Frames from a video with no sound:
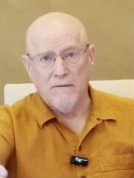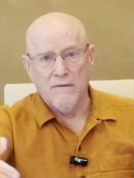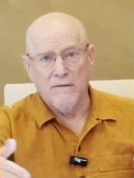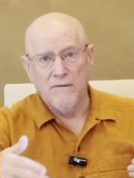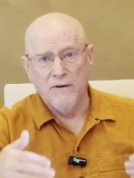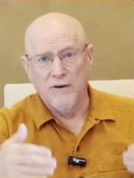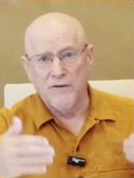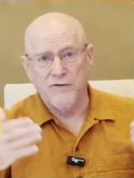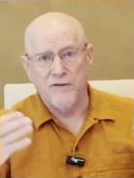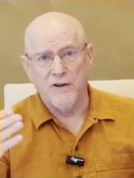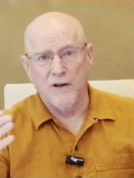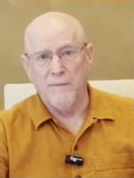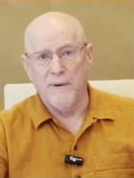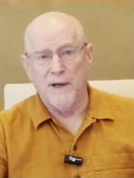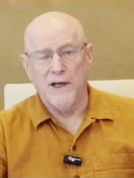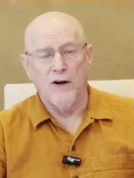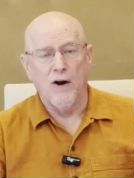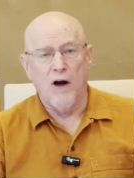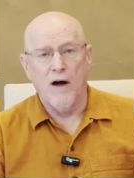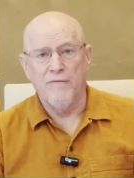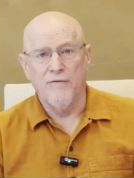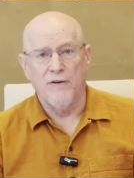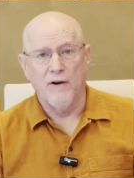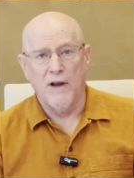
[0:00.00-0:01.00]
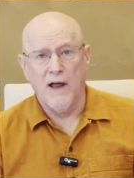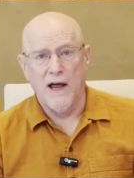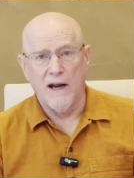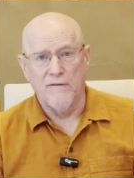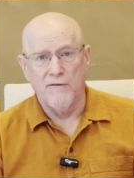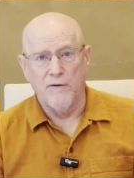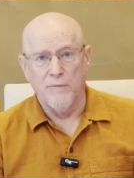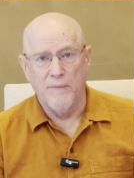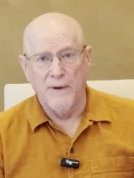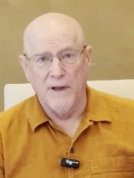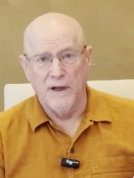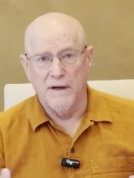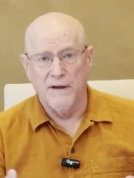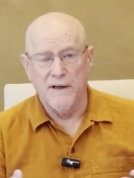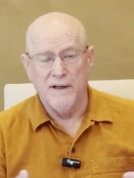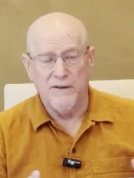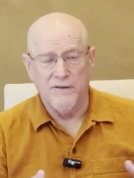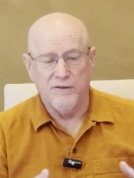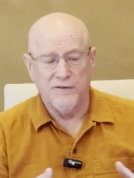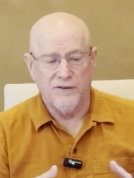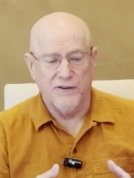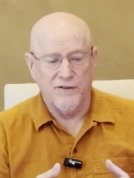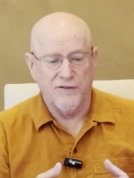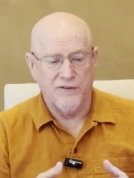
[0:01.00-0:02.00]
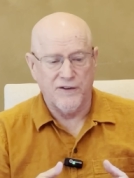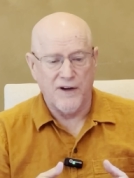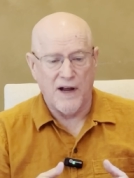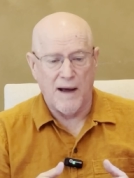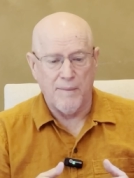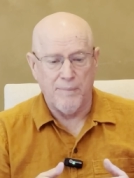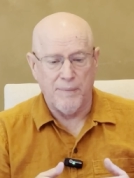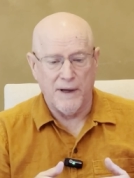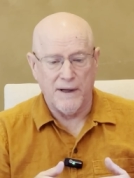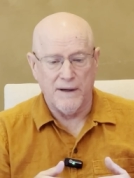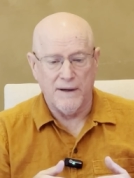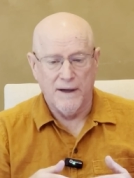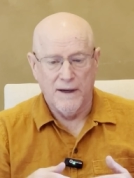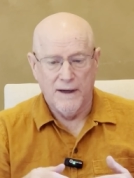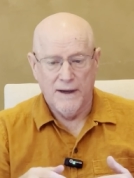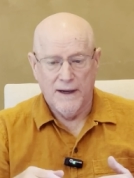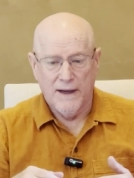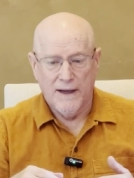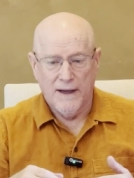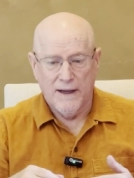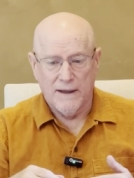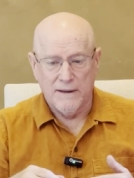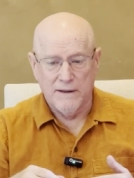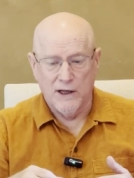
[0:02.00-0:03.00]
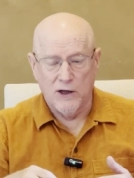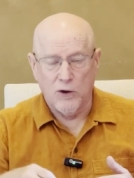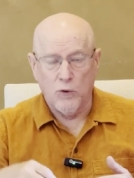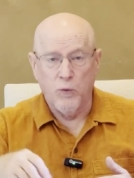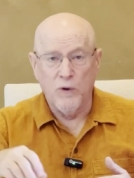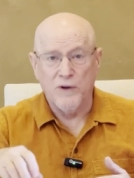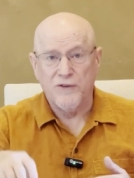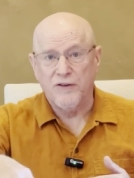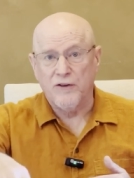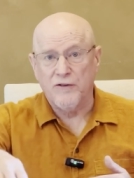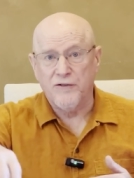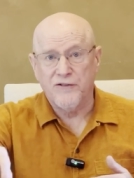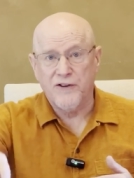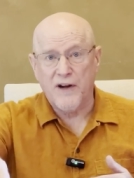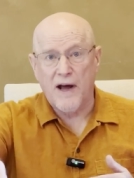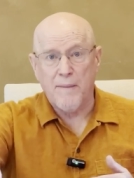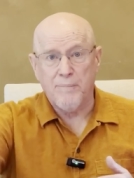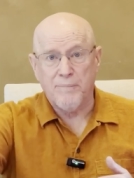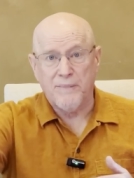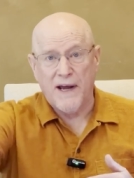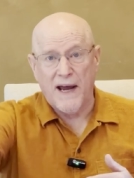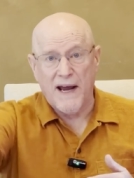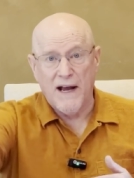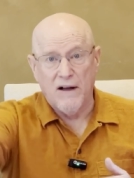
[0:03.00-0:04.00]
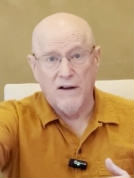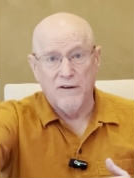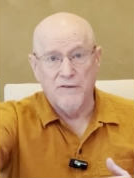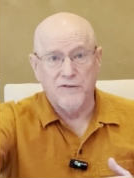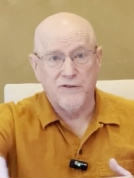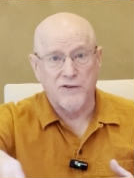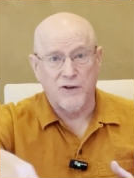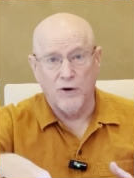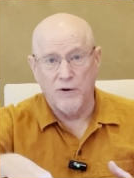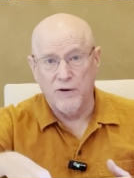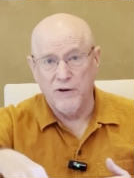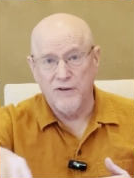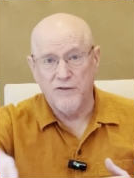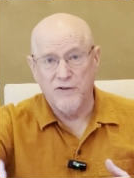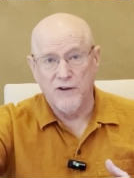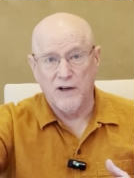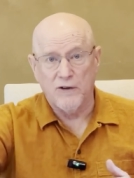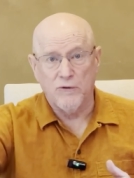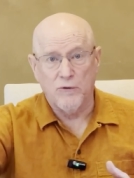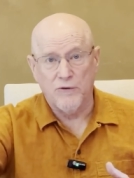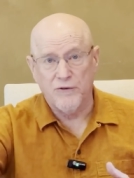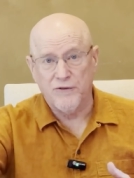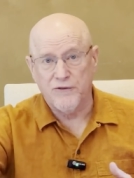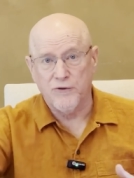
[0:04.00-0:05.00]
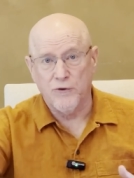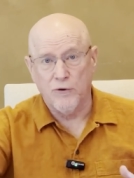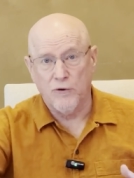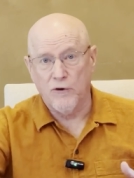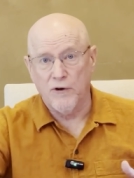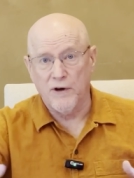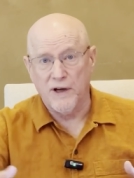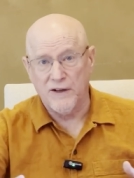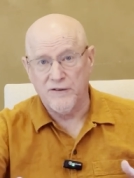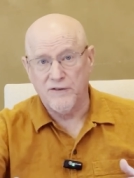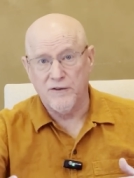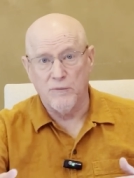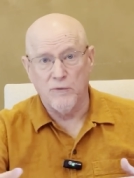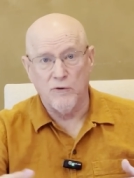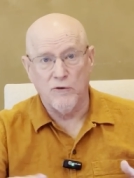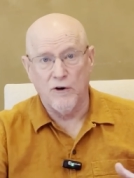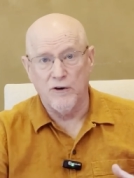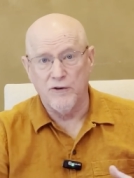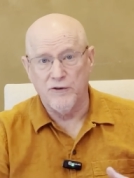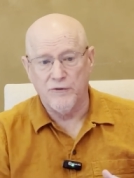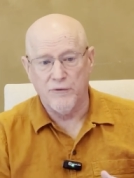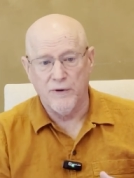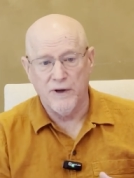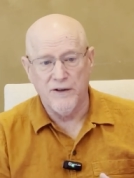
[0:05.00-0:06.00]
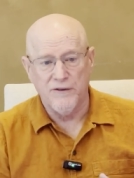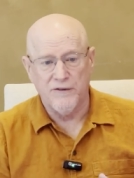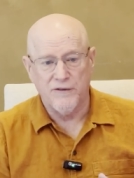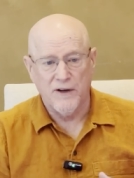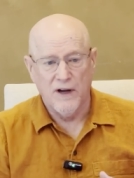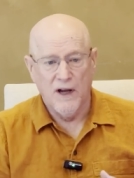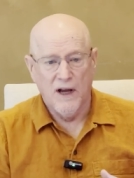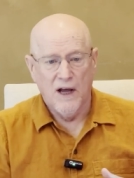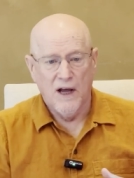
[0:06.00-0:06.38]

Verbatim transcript: there's going to be an awful lot of abilities to stop at little whistle stop towns, go to the general store, get some groceries.